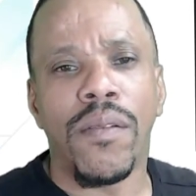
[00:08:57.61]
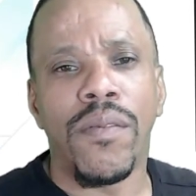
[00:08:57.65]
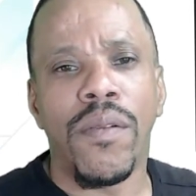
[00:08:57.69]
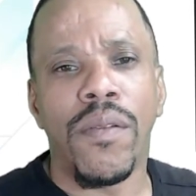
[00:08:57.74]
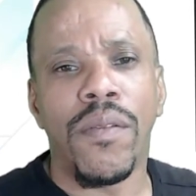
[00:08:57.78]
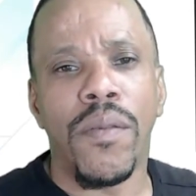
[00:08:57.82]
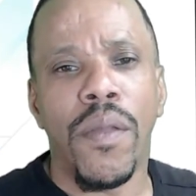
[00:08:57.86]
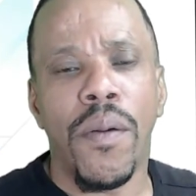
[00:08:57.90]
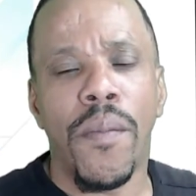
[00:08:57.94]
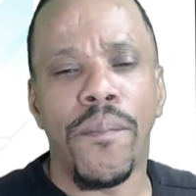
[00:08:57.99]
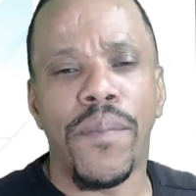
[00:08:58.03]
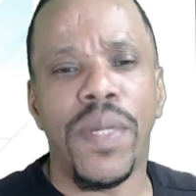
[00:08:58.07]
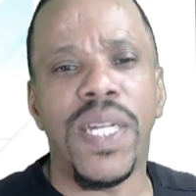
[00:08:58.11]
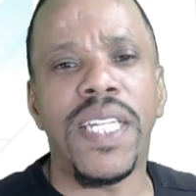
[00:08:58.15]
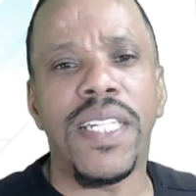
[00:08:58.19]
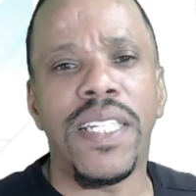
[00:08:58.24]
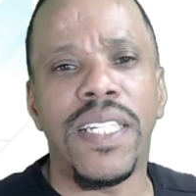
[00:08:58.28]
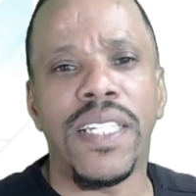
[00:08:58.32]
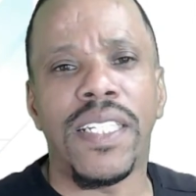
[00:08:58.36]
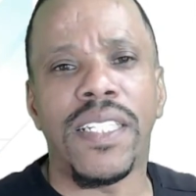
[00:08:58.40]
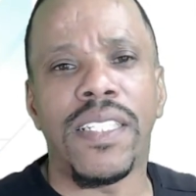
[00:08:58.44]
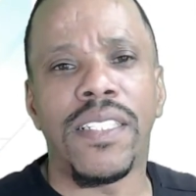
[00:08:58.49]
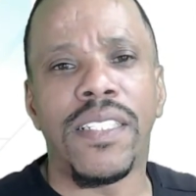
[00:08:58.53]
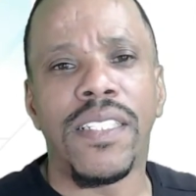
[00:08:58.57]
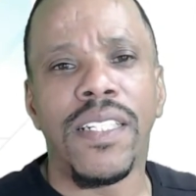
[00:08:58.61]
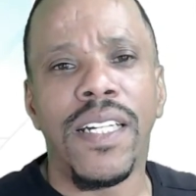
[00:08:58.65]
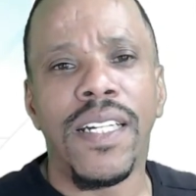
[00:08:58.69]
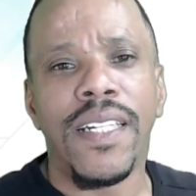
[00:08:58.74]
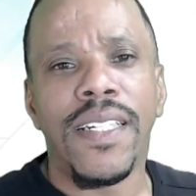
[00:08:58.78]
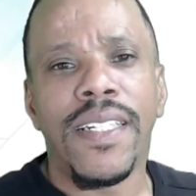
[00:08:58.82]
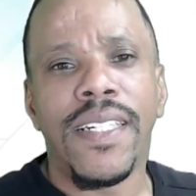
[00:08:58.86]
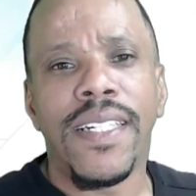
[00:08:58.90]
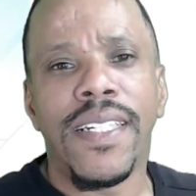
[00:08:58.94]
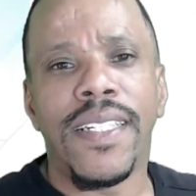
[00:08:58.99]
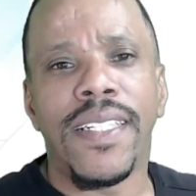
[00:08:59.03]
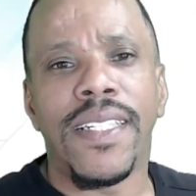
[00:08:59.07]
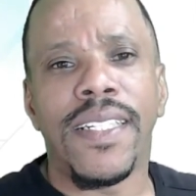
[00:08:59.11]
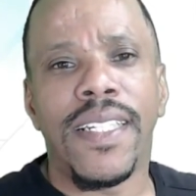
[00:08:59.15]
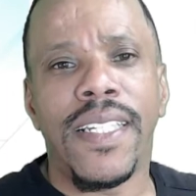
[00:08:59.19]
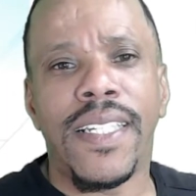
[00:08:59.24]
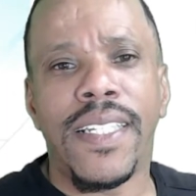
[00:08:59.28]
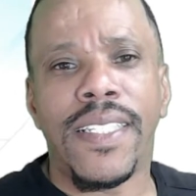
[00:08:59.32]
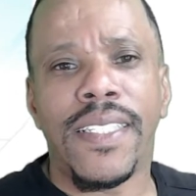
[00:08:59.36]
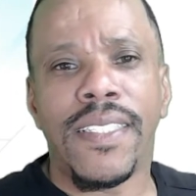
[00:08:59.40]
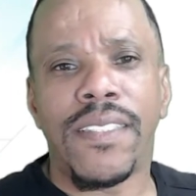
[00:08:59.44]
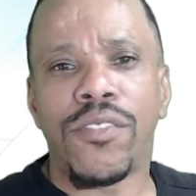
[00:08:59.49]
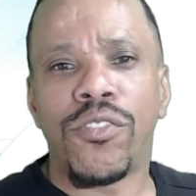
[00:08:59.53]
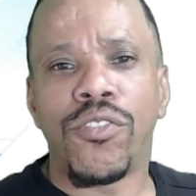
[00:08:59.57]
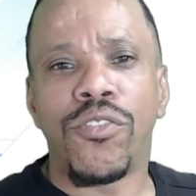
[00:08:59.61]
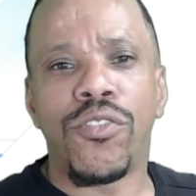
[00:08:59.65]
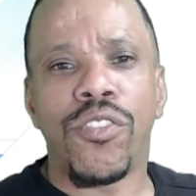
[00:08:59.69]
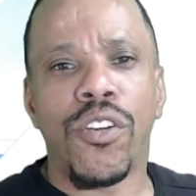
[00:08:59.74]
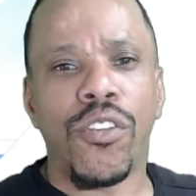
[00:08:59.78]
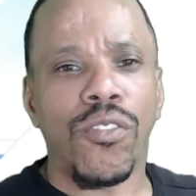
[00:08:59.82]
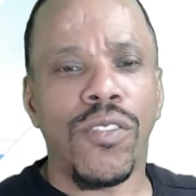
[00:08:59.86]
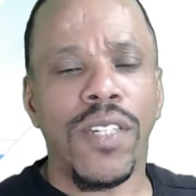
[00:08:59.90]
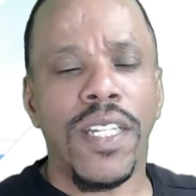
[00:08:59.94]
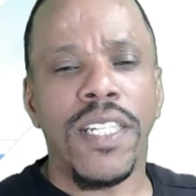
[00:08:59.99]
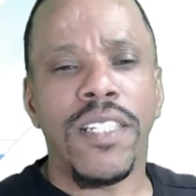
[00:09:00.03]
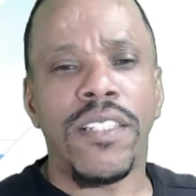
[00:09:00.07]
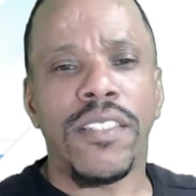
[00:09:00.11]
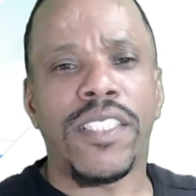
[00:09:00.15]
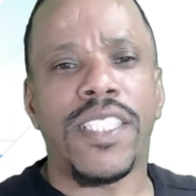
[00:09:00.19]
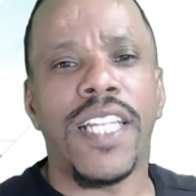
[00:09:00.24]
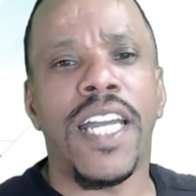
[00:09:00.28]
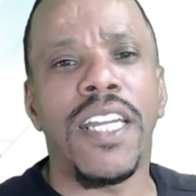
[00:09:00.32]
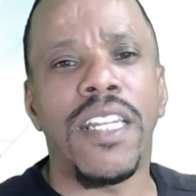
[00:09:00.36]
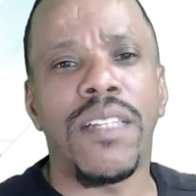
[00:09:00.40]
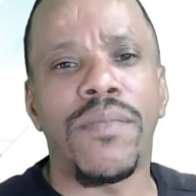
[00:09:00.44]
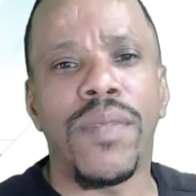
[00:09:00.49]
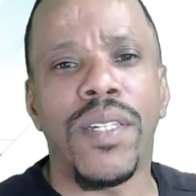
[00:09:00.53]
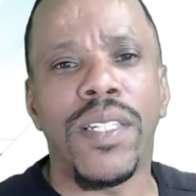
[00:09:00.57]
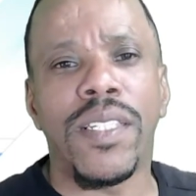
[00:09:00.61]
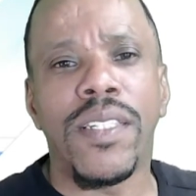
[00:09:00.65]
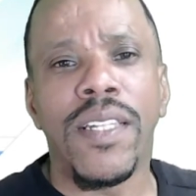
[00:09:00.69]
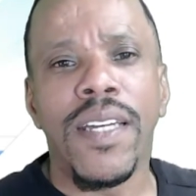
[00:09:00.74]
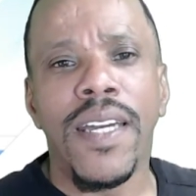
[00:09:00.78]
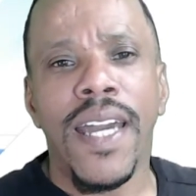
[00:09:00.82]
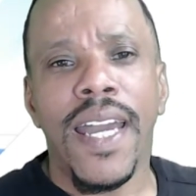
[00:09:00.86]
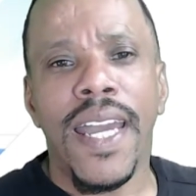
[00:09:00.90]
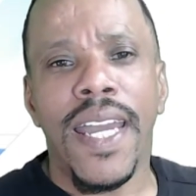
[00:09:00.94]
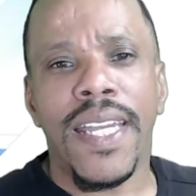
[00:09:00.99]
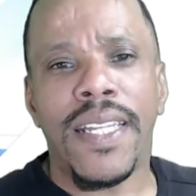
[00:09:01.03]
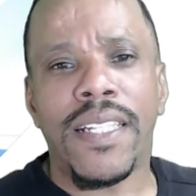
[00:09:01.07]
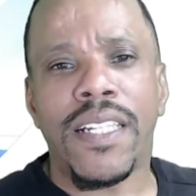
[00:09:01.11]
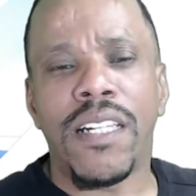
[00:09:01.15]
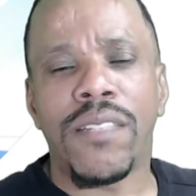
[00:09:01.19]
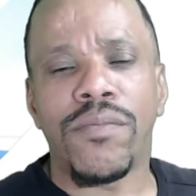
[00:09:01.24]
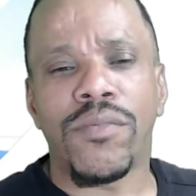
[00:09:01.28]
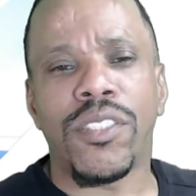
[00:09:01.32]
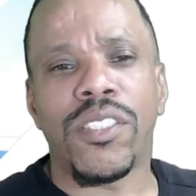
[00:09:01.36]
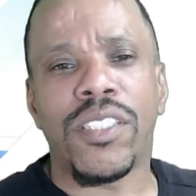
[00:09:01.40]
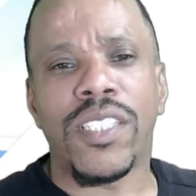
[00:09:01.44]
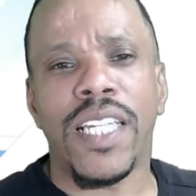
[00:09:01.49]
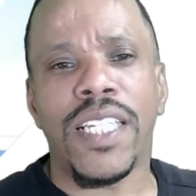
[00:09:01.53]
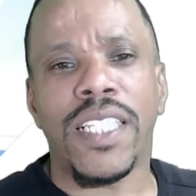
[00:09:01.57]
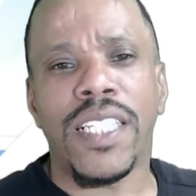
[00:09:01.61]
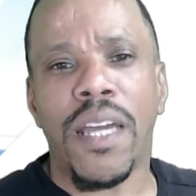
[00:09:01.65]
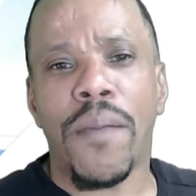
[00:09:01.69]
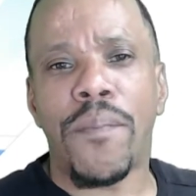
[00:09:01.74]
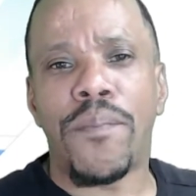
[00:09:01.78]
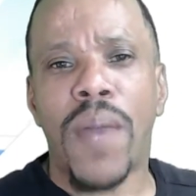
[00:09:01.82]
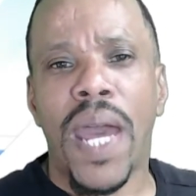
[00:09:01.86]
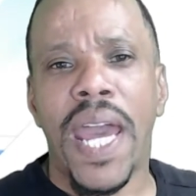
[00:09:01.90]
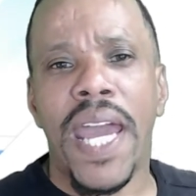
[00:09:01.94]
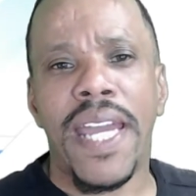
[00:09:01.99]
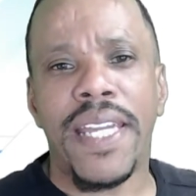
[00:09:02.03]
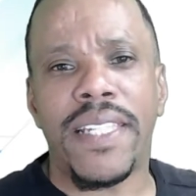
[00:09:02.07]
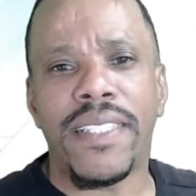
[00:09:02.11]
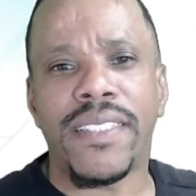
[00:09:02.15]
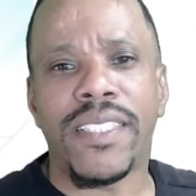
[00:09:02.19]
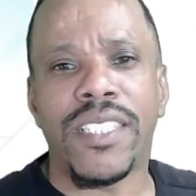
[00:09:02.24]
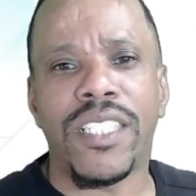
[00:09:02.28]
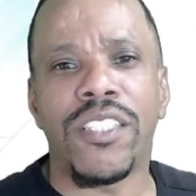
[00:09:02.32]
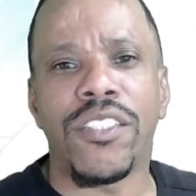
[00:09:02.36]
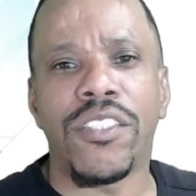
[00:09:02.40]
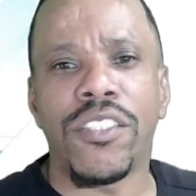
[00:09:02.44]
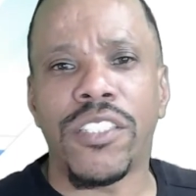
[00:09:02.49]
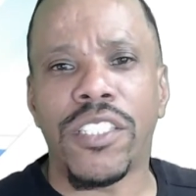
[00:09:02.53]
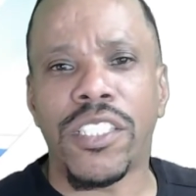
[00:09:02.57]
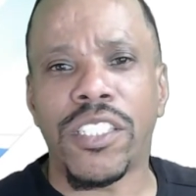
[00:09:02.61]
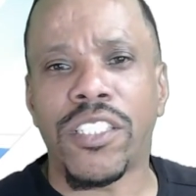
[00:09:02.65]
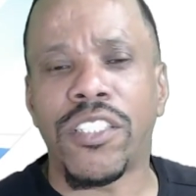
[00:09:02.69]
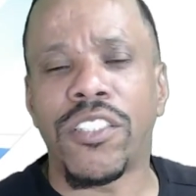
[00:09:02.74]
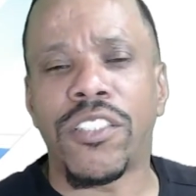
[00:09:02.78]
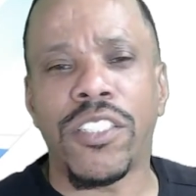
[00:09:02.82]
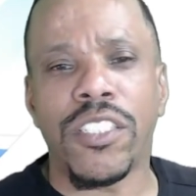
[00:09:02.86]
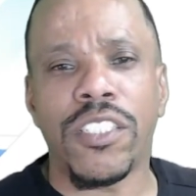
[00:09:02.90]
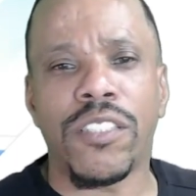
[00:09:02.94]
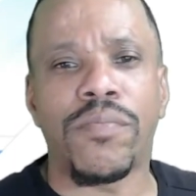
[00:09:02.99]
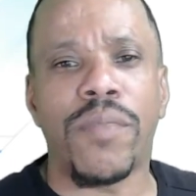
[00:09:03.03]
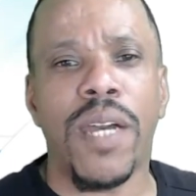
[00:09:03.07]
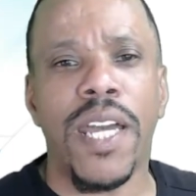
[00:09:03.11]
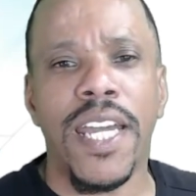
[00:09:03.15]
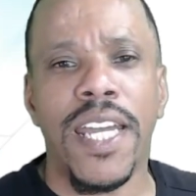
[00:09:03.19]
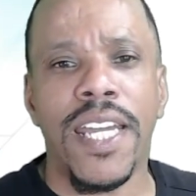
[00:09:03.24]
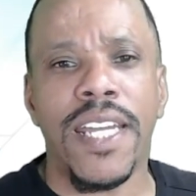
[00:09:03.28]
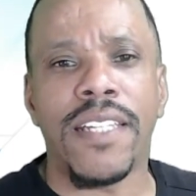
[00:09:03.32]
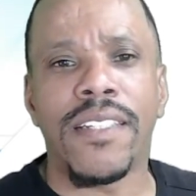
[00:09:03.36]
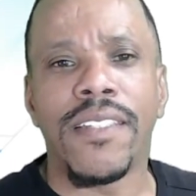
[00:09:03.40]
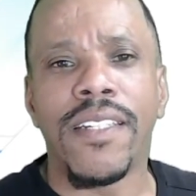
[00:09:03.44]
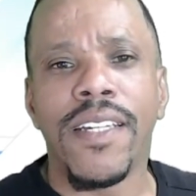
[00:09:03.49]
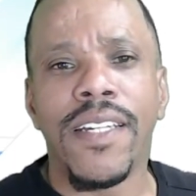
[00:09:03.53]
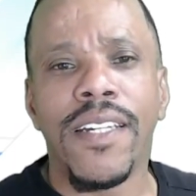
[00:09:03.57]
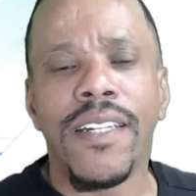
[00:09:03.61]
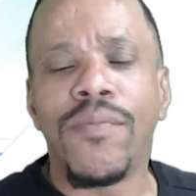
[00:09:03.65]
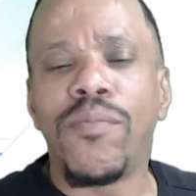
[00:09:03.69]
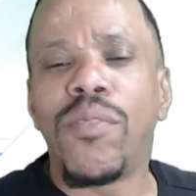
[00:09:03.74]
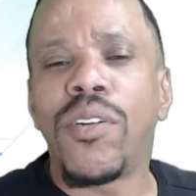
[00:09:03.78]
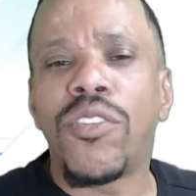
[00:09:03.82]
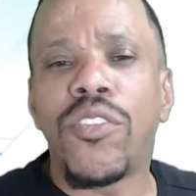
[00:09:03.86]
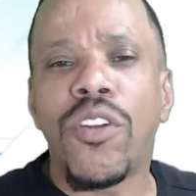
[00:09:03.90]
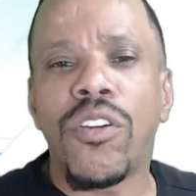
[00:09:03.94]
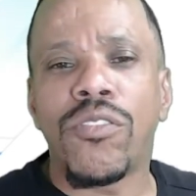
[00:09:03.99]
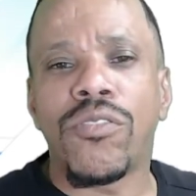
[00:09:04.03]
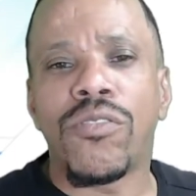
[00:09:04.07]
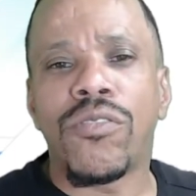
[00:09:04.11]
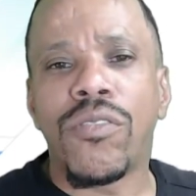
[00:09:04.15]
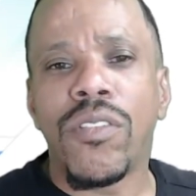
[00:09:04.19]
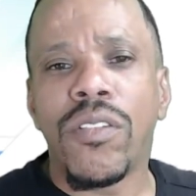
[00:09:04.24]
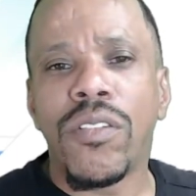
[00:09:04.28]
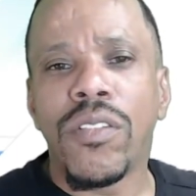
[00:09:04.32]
the media and, you know, entertainment, and come to think that bad is good and good is bad. But no,